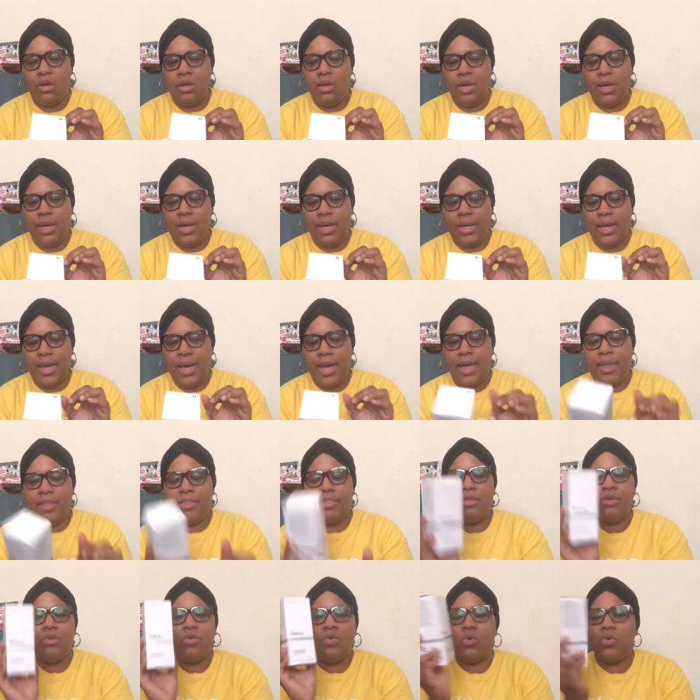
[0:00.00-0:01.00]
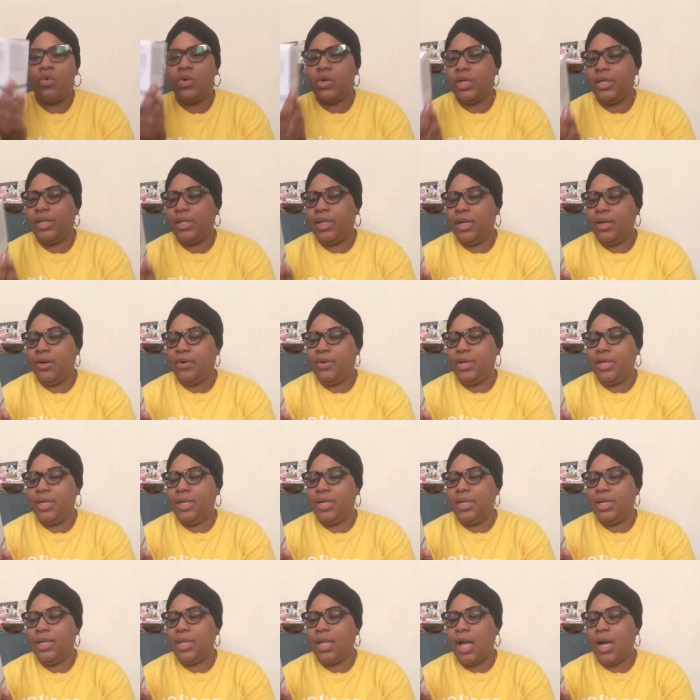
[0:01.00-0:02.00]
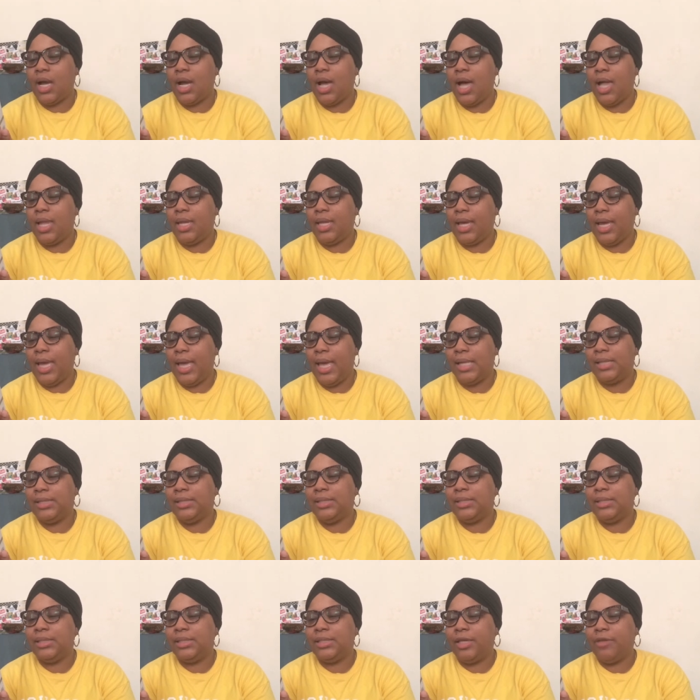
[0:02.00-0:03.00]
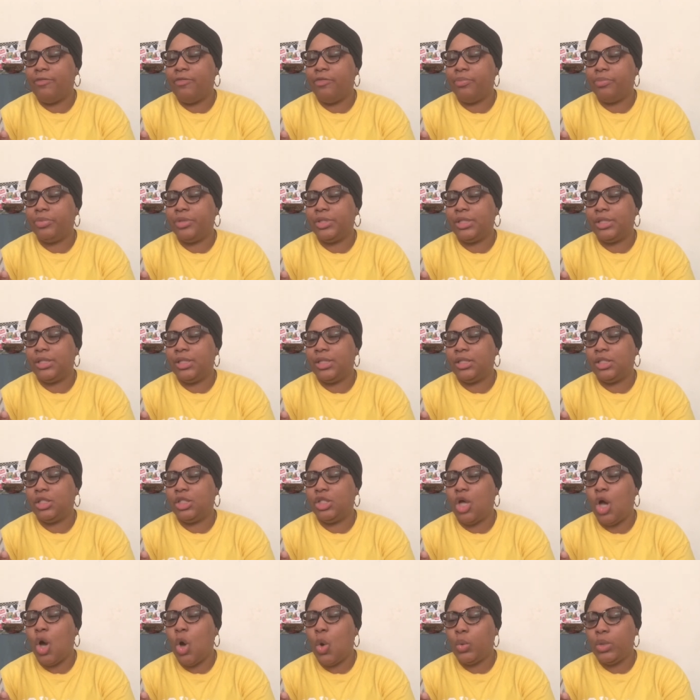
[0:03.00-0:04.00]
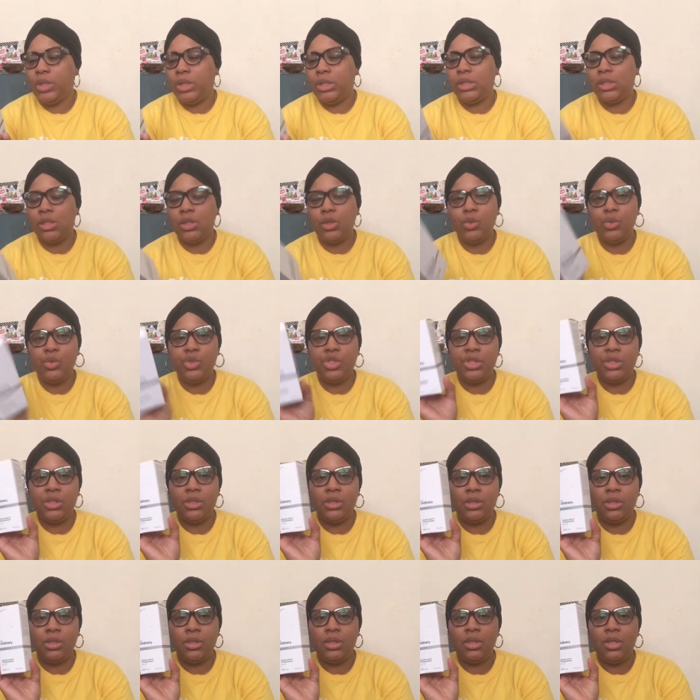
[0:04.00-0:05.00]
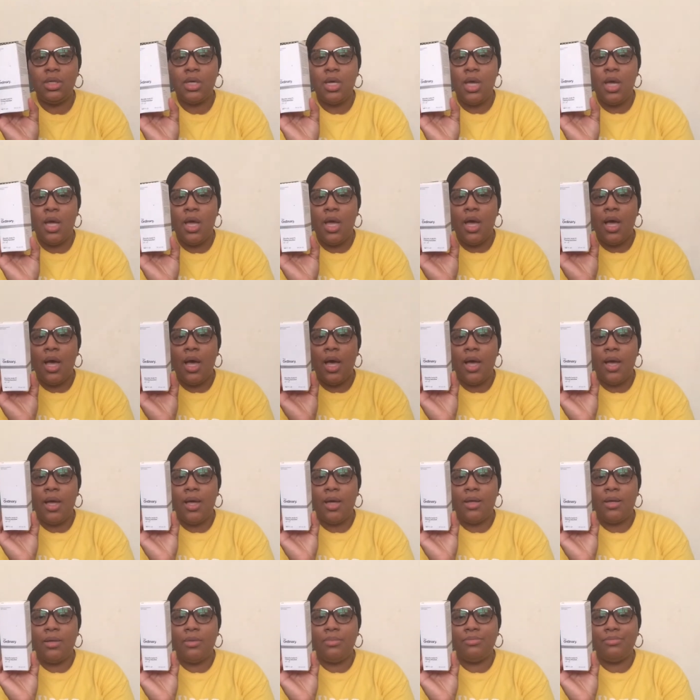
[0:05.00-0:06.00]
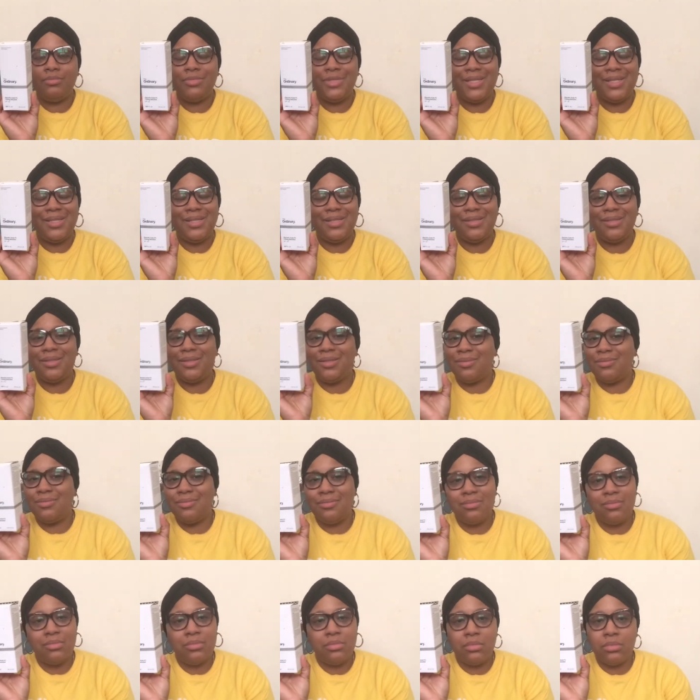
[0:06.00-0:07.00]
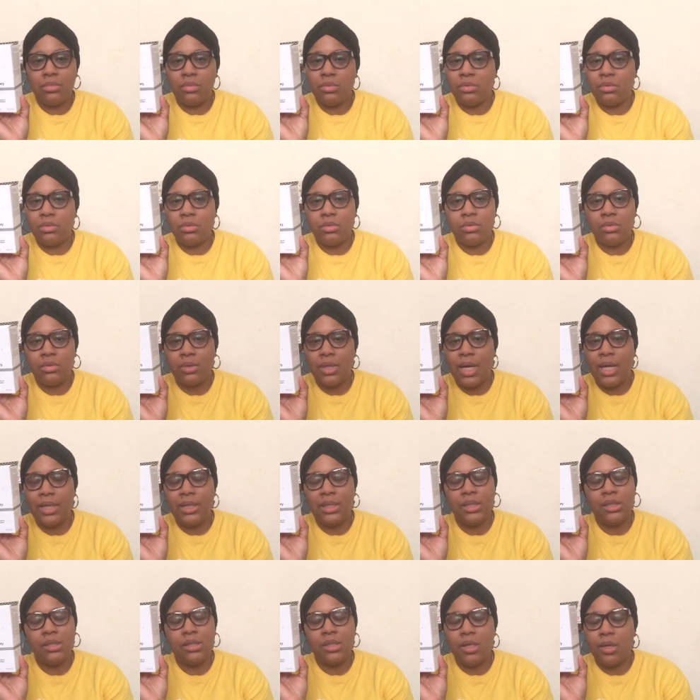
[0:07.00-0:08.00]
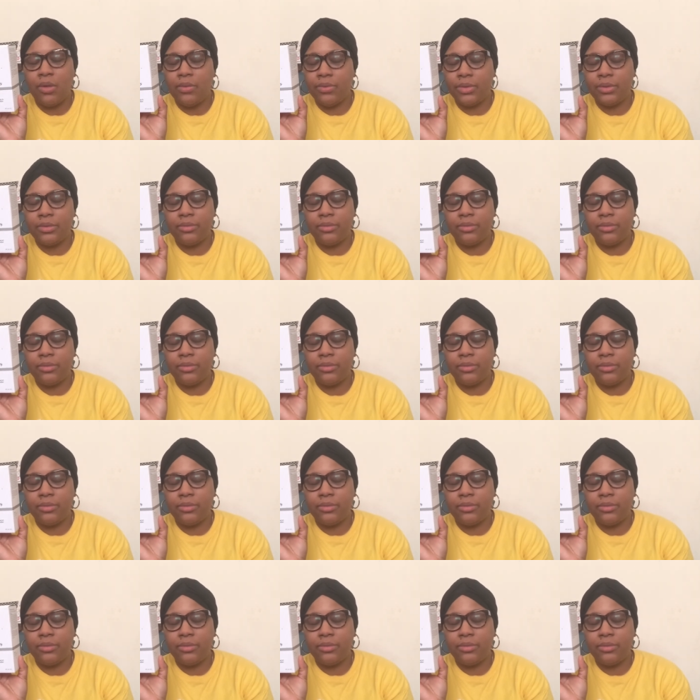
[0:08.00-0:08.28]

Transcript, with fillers: I got the Ordinary Glycolic Acid 7% Toning Solution because um, I need a toner